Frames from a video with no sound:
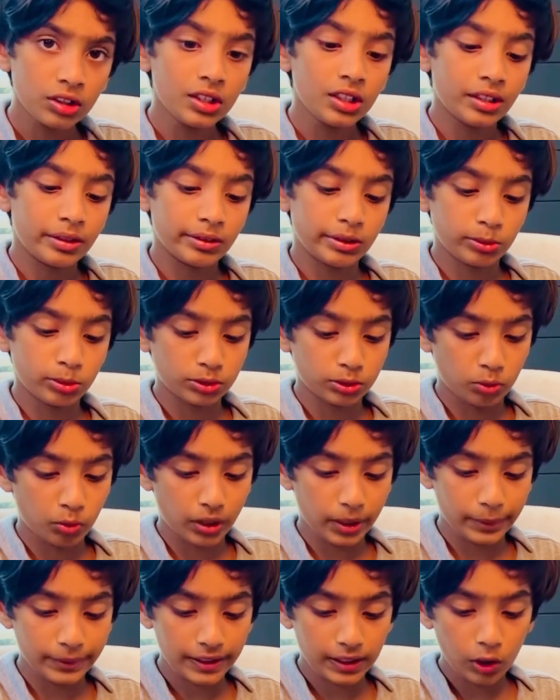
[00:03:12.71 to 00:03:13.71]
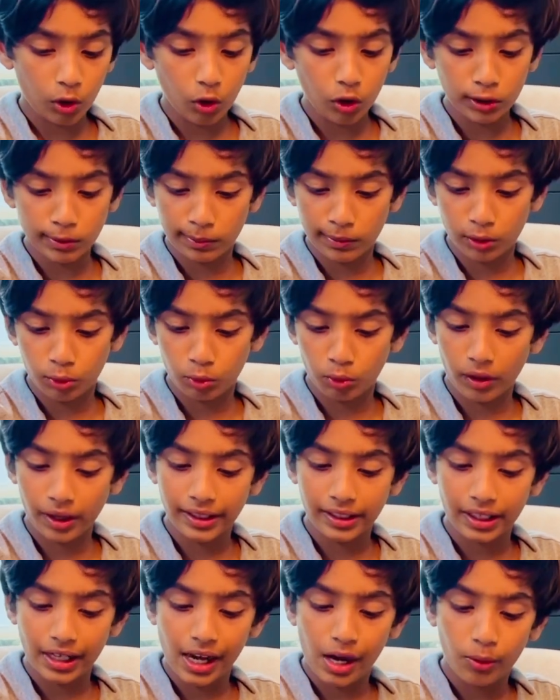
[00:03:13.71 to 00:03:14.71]
It was very cold, but right
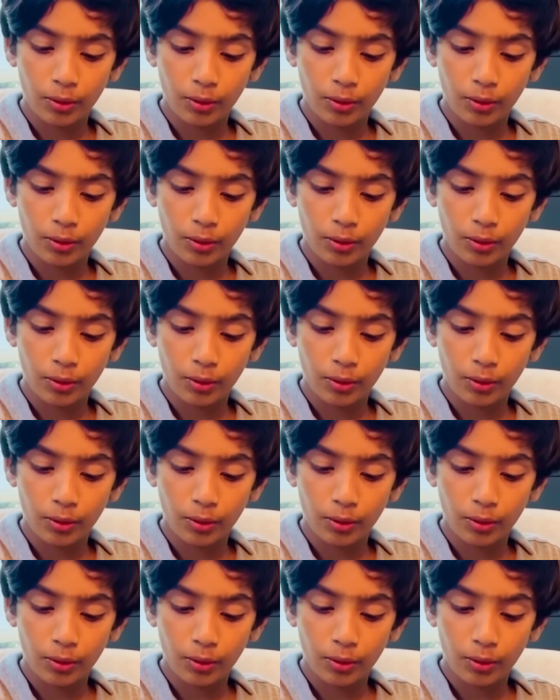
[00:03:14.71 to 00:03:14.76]
now